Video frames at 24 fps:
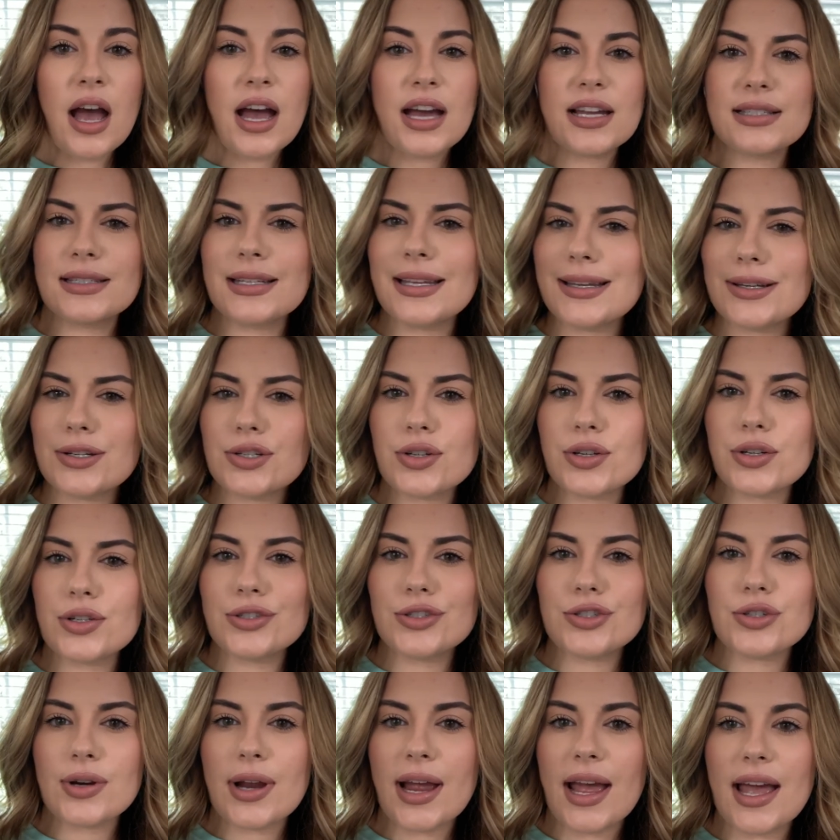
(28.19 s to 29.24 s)
a
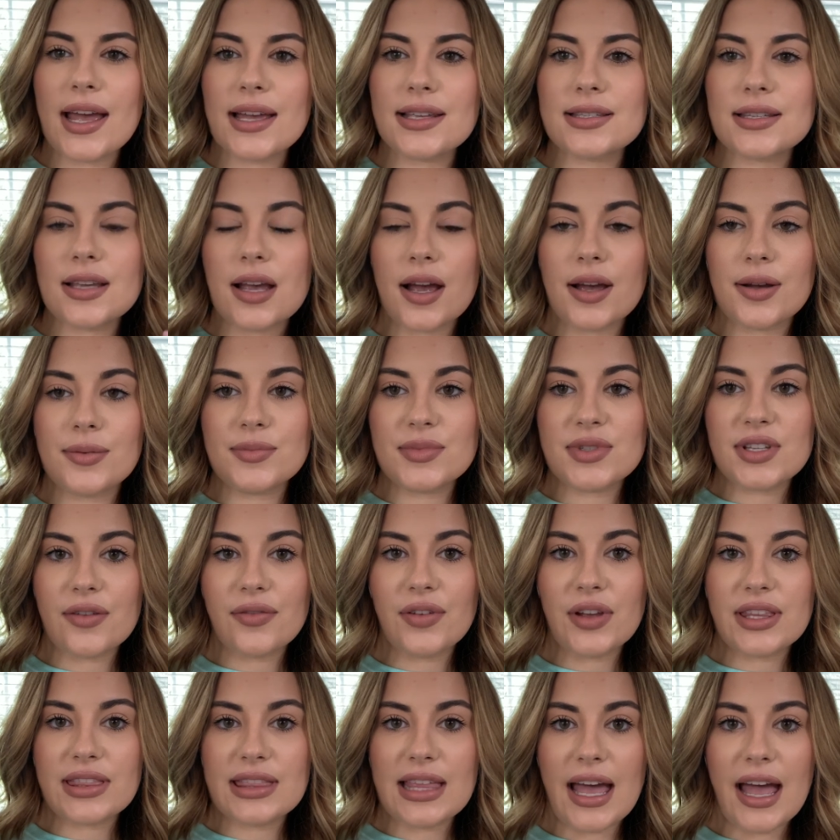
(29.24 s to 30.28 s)
t-shirt dress, um,
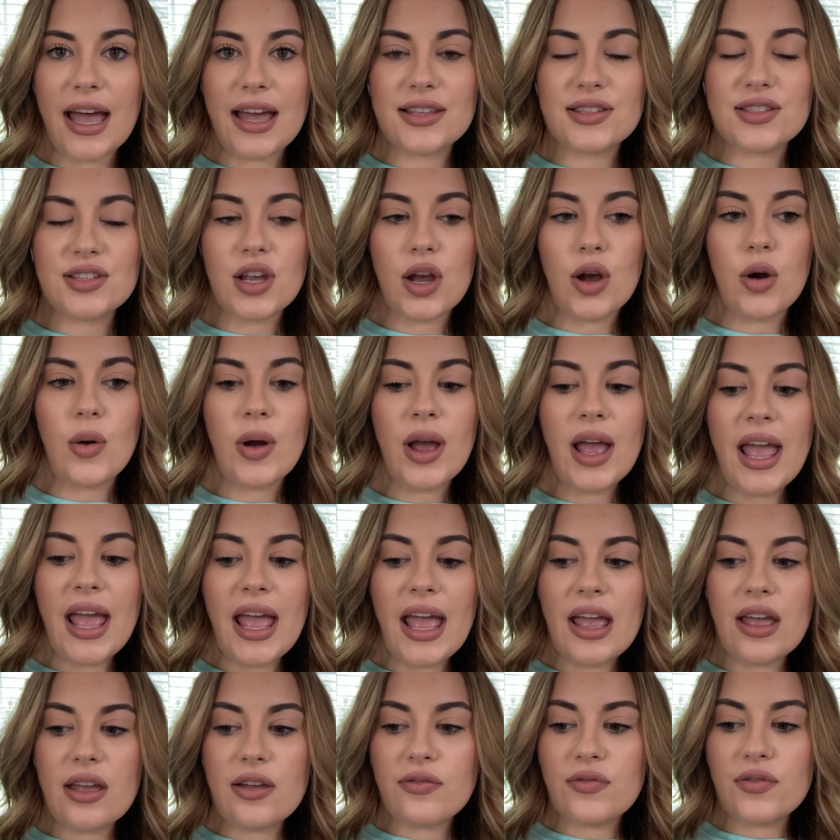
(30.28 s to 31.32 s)
stuff like that. So
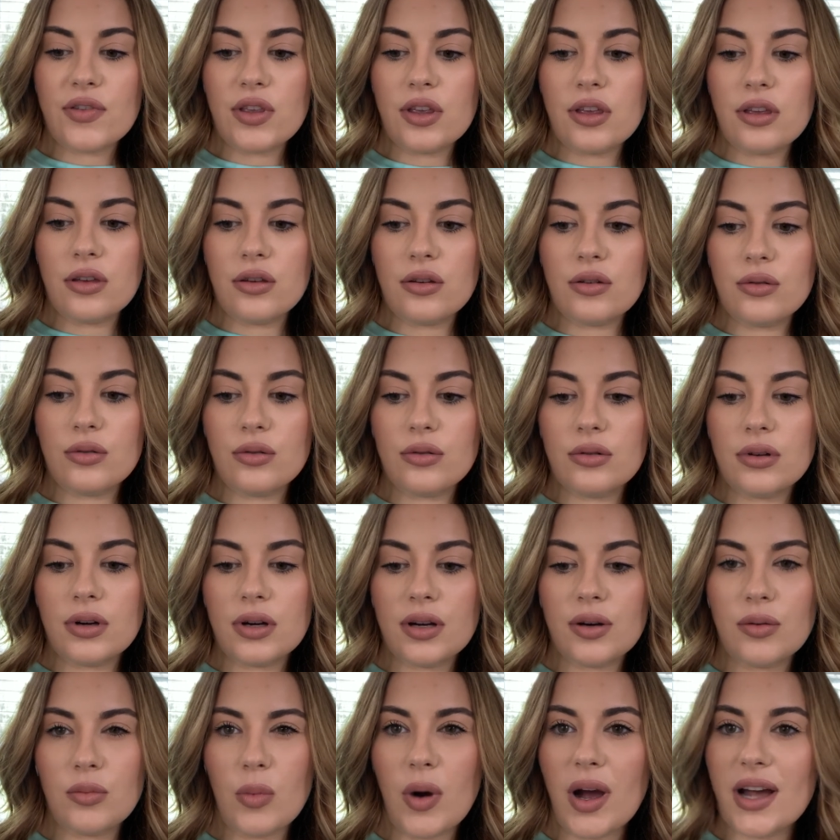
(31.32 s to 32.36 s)
if
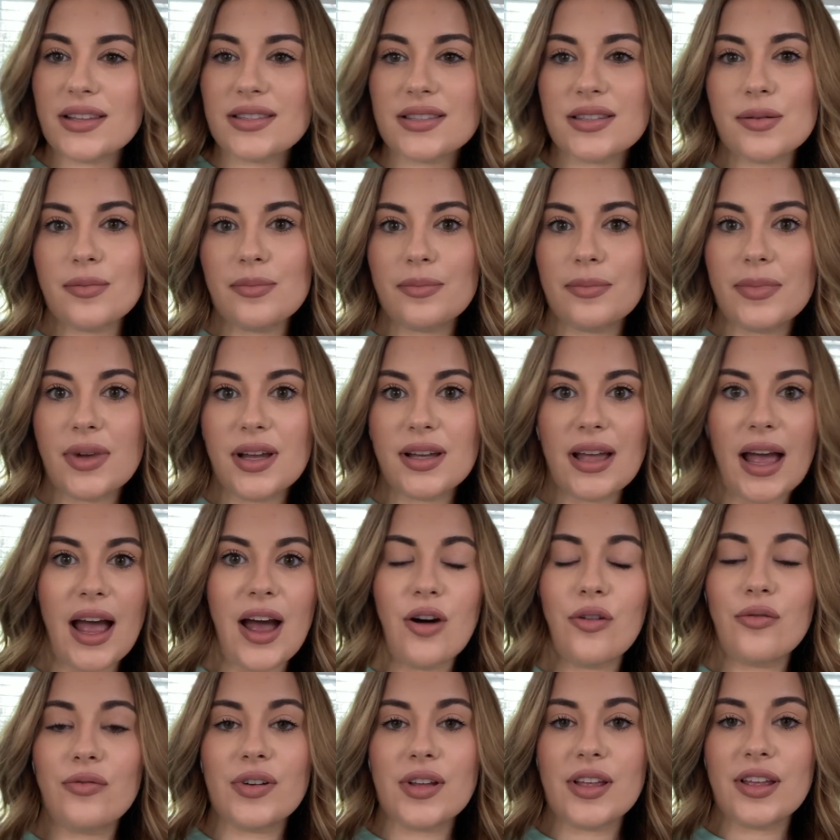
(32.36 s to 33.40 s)
you want some
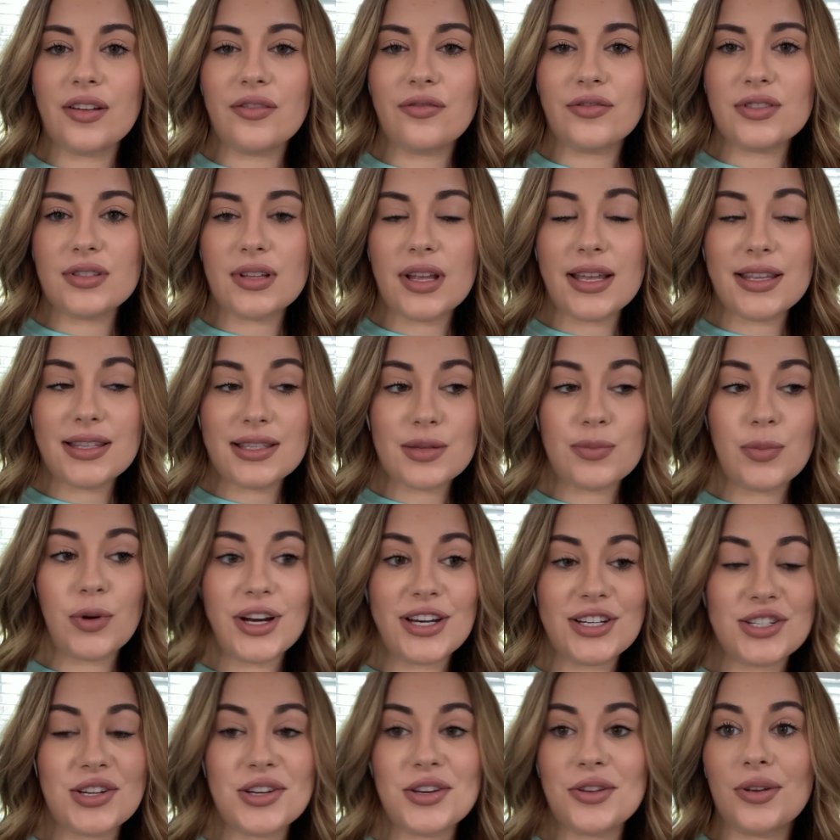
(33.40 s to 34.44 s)
outfit
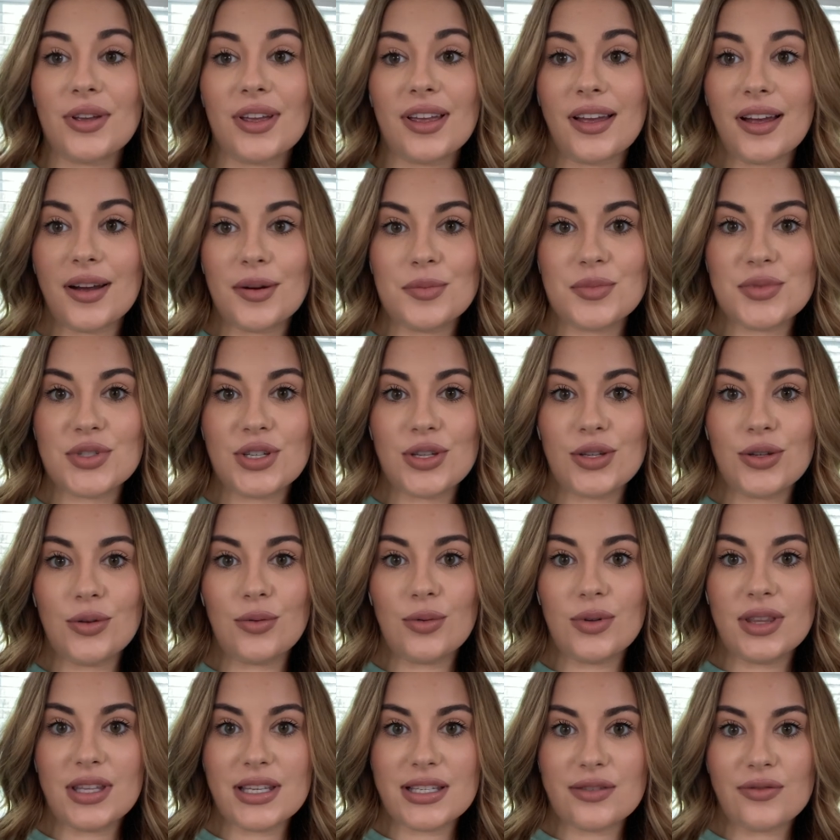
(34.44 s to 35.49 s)
inspiration, you can come
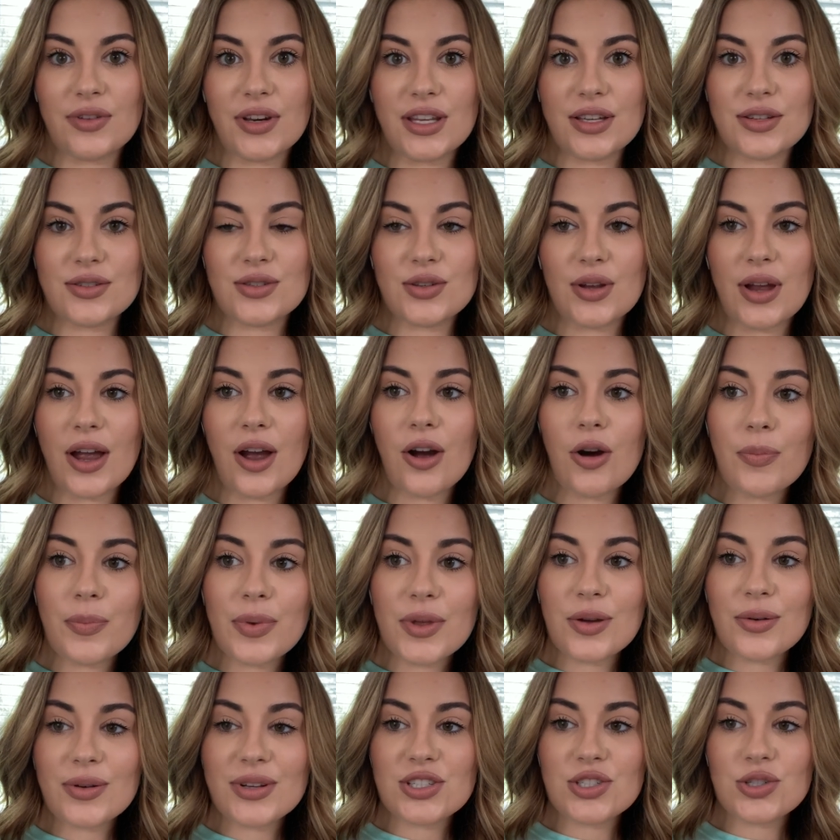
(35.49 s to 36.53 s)
to these videos. So I hope
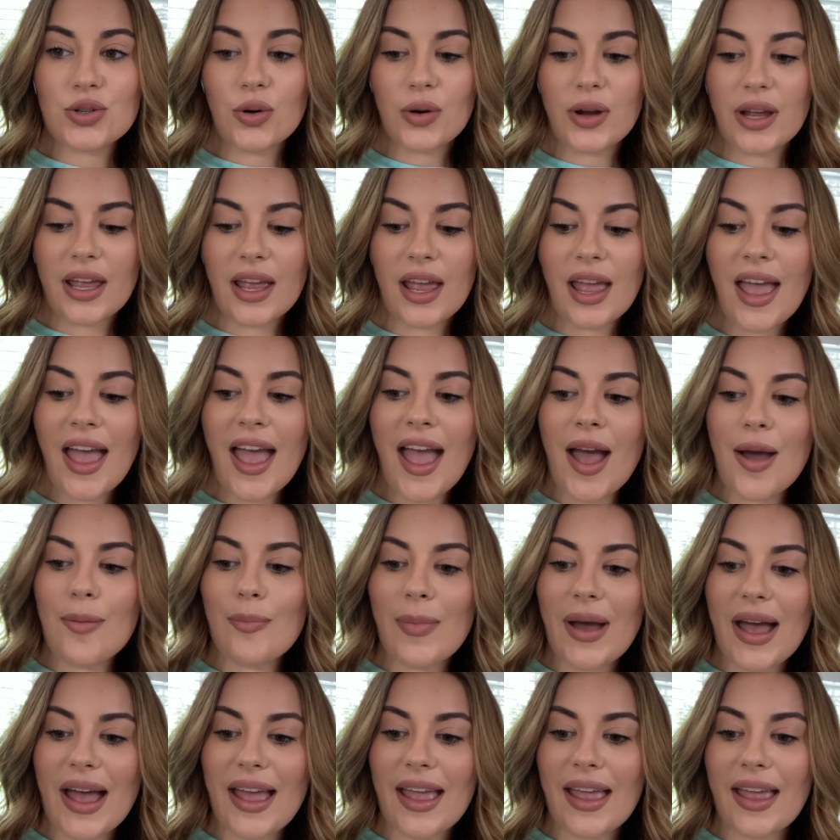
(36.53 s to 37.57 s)
you enjoy
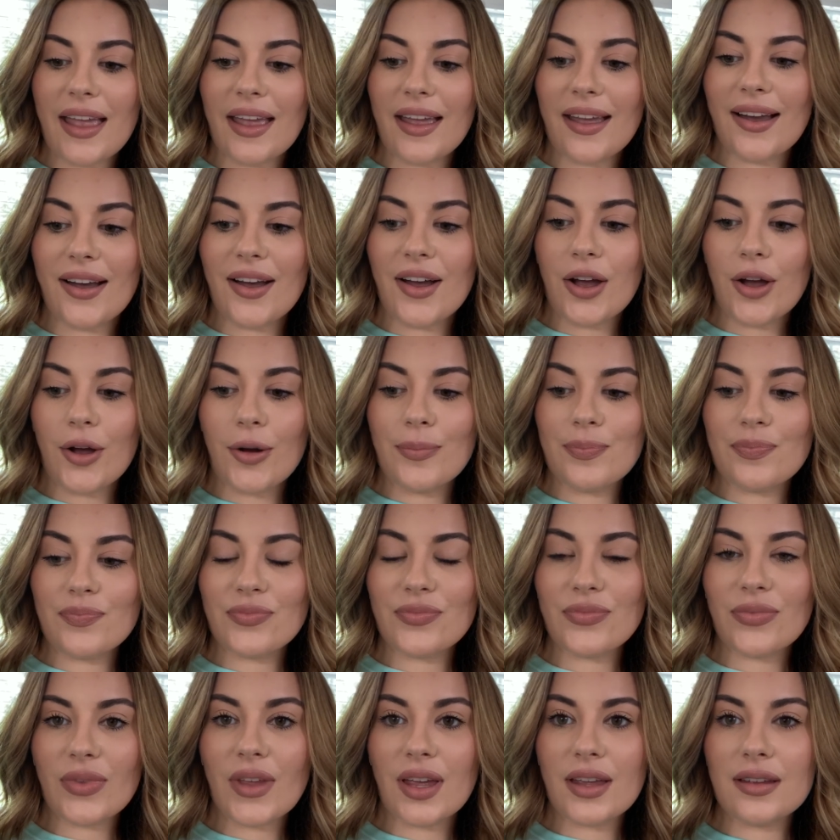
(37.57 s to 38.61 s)
my
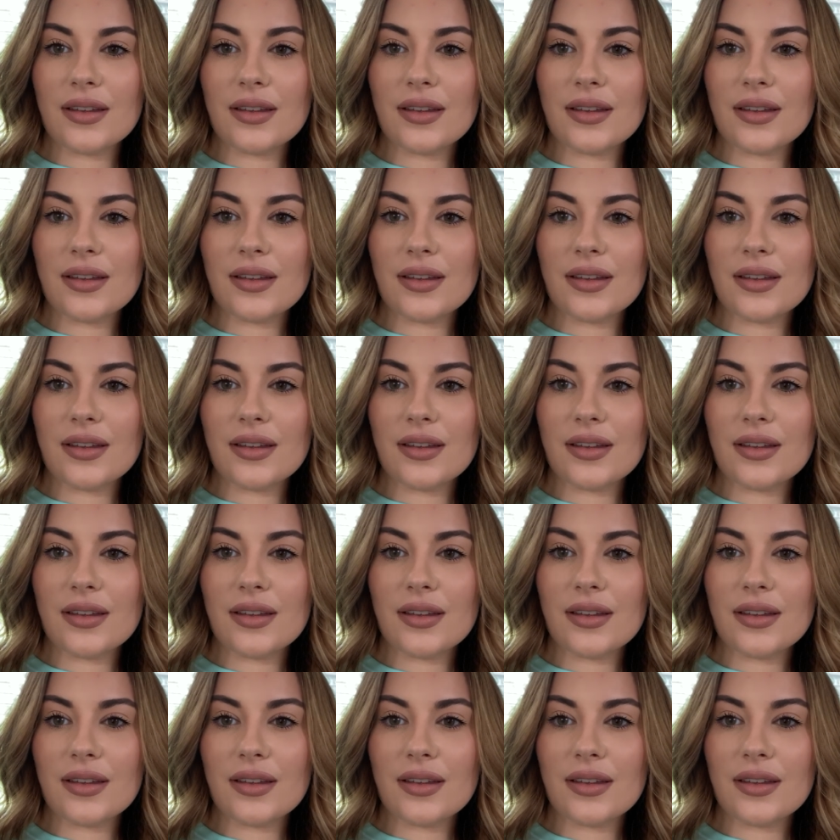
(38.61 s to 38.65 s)
um,